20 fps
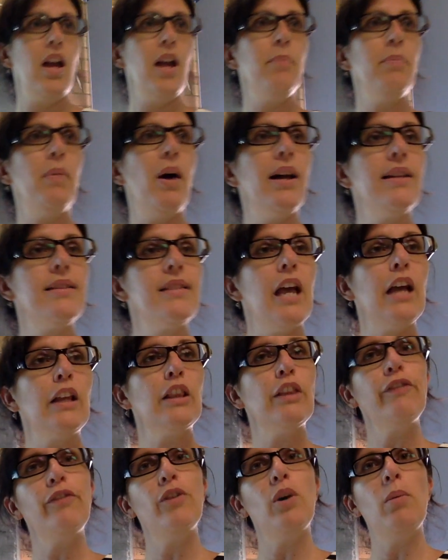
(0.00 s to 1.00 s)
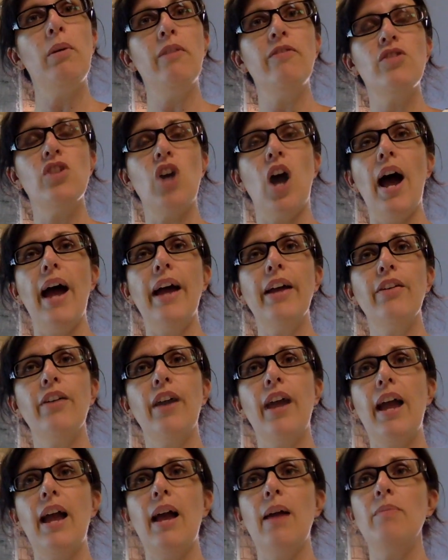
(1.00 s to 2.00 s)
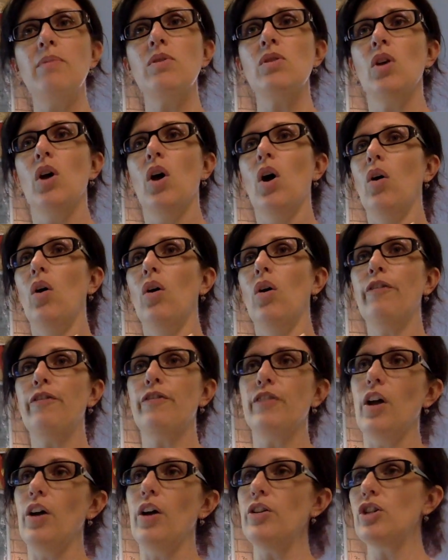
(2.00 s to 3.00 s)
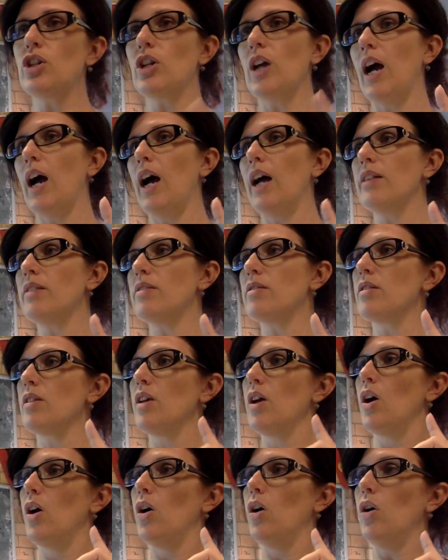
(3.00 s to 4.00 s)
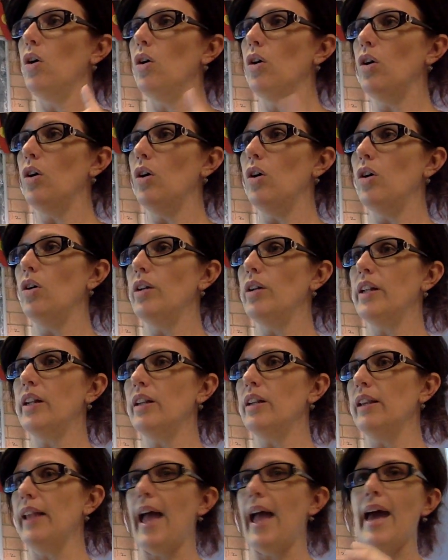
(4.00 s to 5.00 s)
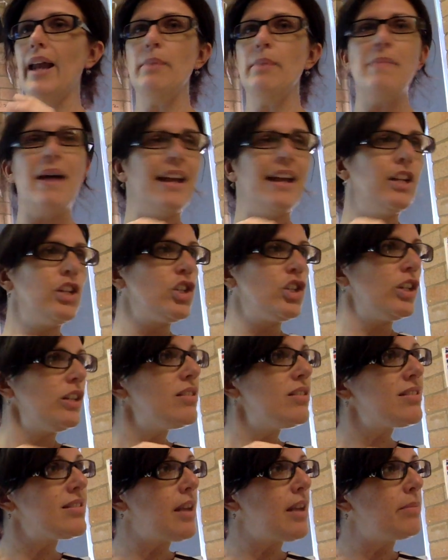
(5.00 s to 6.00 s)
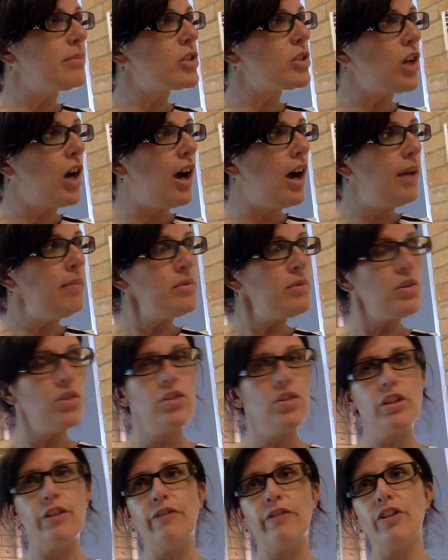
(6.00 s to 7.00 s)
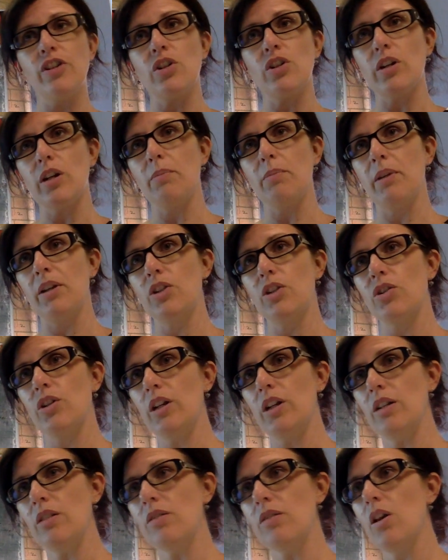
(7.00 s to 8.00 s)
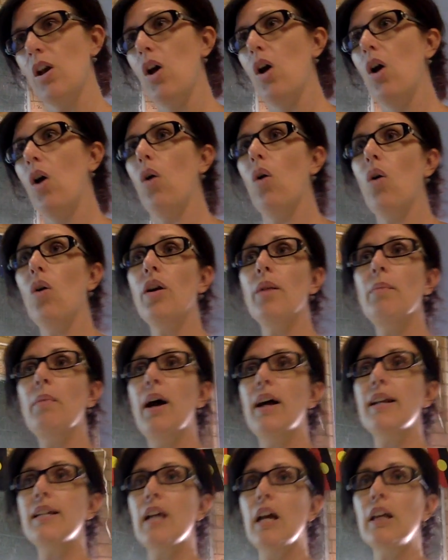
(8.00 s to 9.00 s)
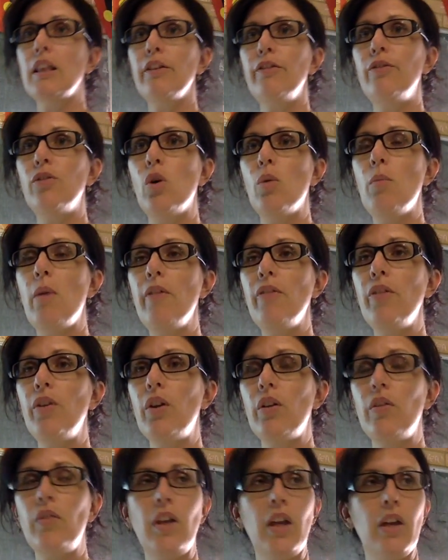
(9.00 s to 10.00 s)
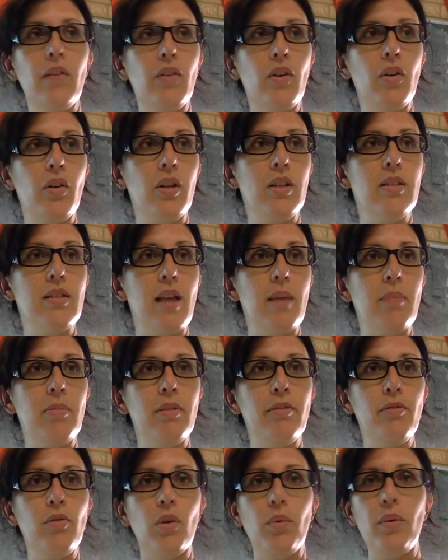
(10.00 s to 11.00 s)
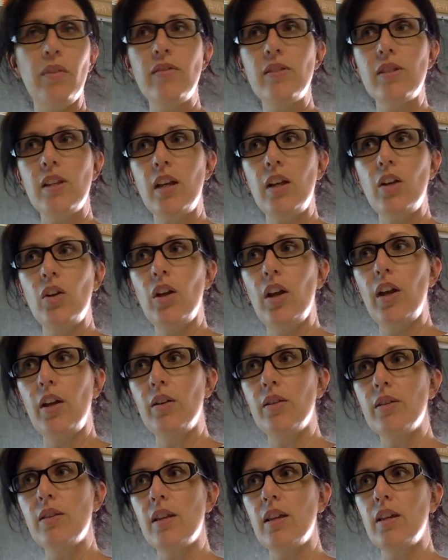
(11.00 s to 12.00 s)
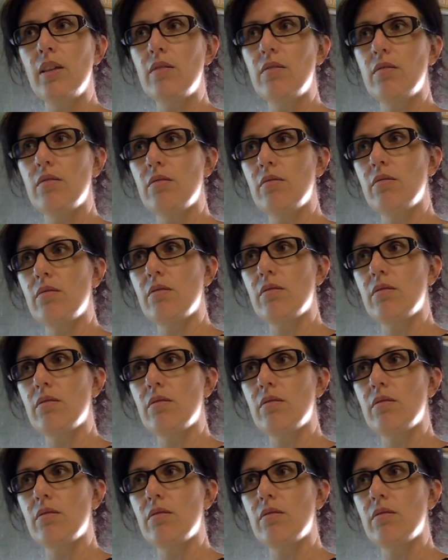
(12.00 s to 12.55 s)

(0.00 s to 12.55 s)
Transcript: it might take the form of diagrams or flowcharts or little animations sometimes on different documentaries, or it might take the form of. Who can think of a good example of what we've seen in these?